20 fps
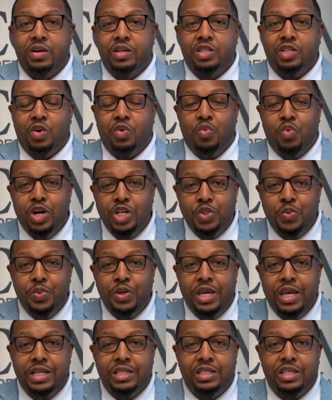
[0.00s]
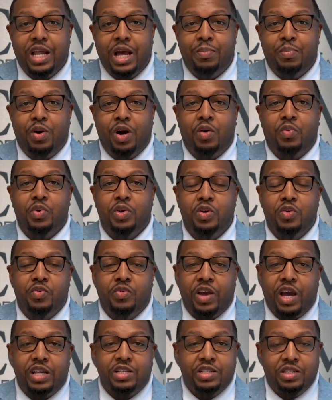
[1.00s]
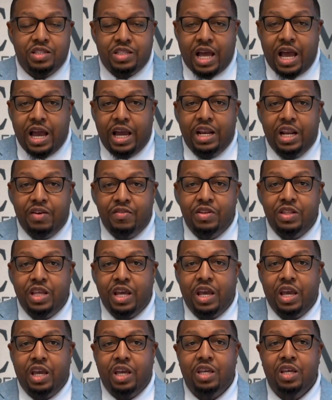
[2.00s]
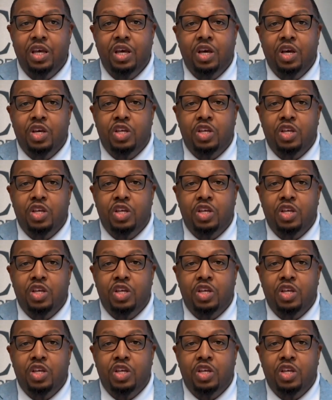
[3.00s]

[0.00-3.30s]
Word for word: And so once we get to that part where you've signed everything,